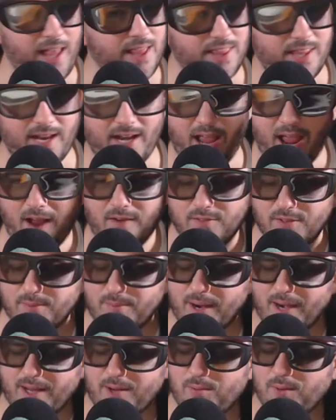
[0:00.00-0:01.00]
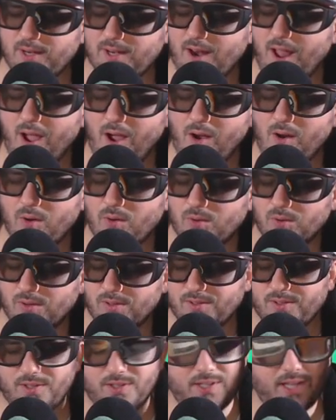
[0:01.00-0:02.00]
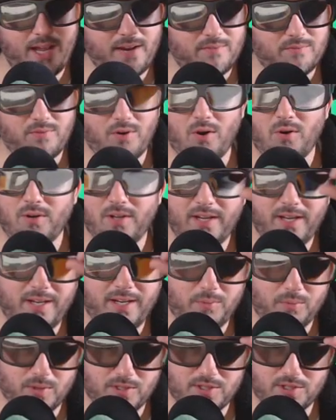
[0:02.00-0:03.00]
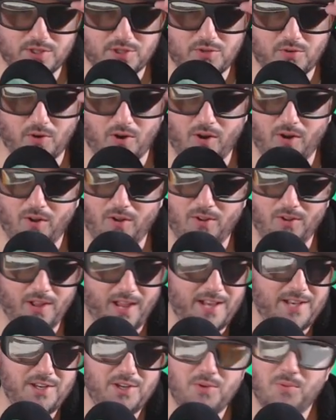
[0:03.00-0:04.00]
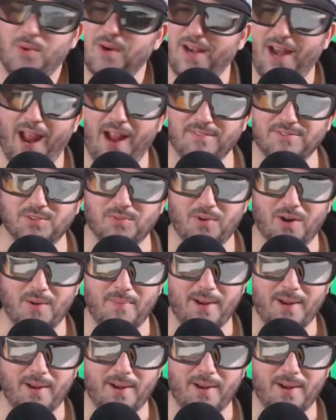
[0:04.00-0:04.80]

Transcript: then everybody would know that Rhodey was a Skrull, and you wouldn't have to worry about